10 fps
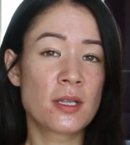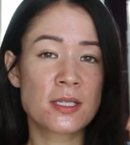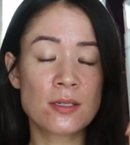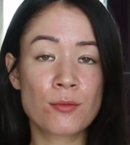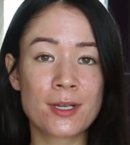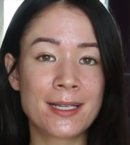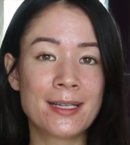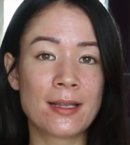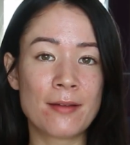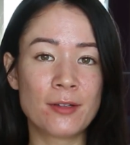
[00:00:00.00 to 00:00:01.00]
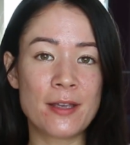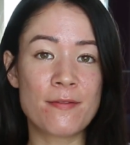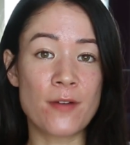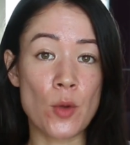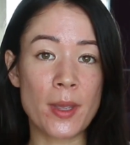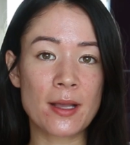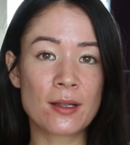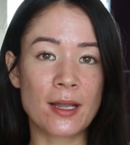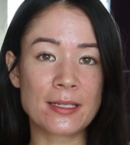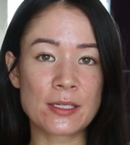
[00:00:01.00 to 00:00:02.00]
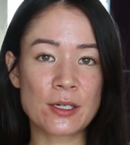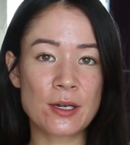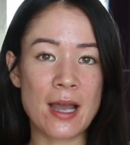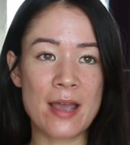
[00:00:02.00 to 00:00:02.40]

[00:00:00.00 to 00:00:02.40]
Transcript: This is a really lovely foaming cleanser.